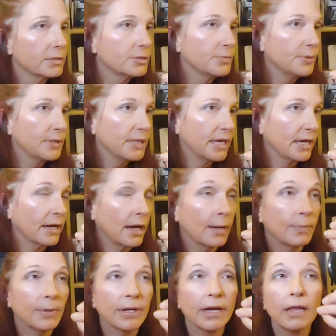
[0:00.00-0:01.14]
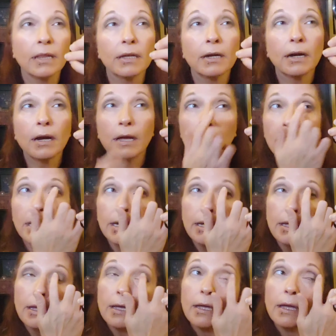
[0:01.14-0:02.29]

To put that copper color on.